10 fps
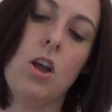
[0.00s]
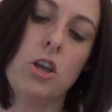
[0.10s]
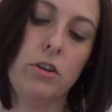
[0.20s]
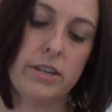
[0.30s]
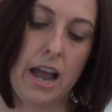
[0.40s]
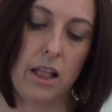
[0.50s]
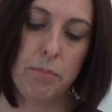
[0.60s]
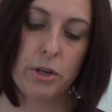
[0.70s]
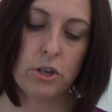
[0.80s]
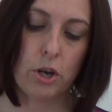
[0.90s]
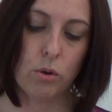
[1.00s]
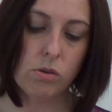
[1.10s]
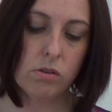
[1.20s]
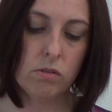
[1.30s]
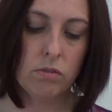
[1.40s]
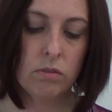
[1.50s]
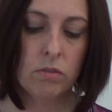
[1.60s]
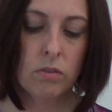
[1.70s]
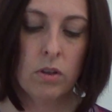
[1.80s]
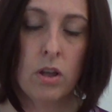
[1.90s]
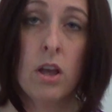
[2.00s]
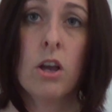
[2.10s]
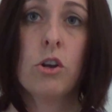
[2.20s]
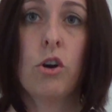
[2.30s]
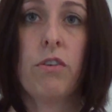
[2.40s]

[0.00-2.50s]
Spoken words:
You dial up your dose. So